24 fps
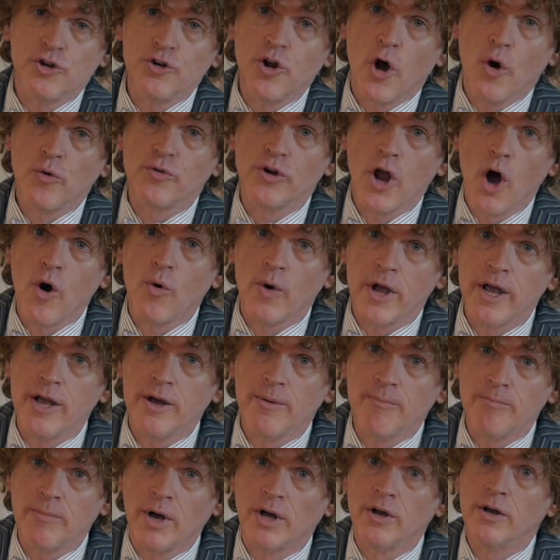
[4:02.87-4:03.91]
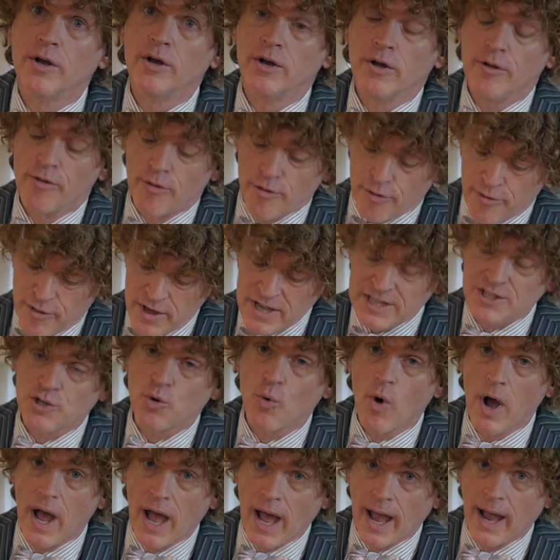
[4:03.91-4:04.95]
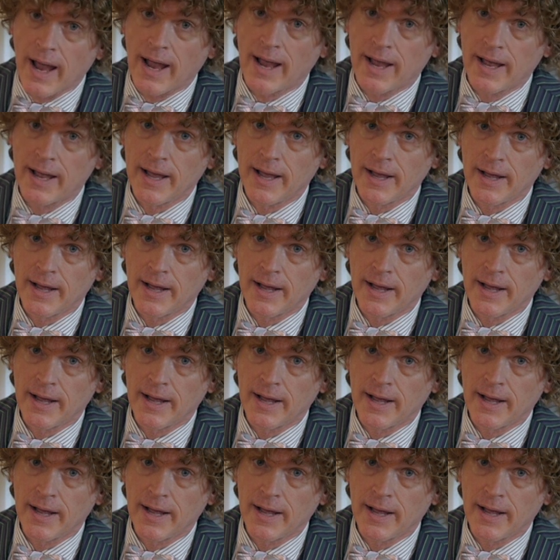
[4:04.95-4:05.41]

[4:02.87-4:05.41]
you don't know him this way